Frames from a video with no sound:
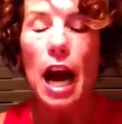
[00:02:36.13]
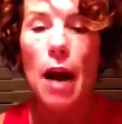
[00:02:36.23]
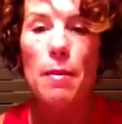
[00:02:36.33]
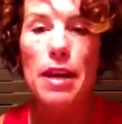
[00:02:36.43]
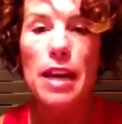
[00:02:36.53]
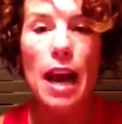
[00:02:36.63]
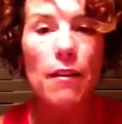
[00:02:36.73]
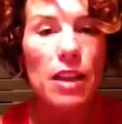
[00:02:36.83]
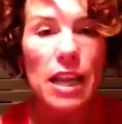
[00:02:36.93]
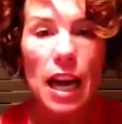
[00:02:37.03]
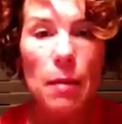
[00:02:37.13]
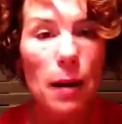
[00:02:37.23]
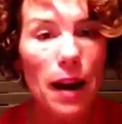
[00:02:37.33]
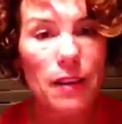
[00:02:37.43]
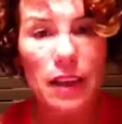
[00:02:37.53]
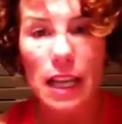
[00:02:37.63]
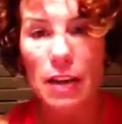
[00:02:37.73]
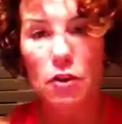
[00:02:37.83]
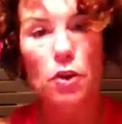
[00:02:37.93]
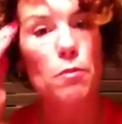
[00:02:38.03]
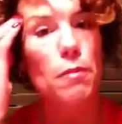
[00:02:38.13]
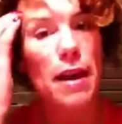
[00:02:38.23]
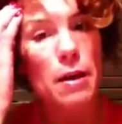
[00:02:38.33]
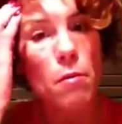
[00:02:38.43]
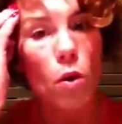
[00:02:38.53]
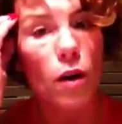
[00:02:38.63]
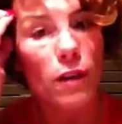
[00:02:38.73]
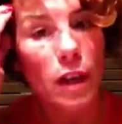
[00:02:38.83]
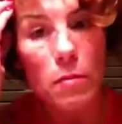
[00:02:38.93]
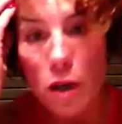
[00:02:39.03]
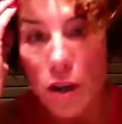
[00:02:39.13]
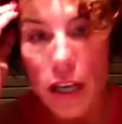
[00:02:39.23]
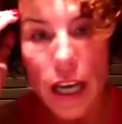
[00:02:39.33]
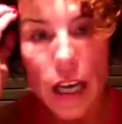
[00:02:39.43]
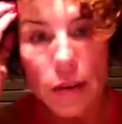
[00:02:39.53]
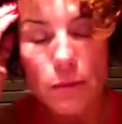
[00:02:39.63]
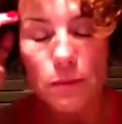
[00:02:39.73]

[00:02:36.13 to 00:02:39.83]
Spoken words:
I mean, having the iPad in the classroom made it more of a community.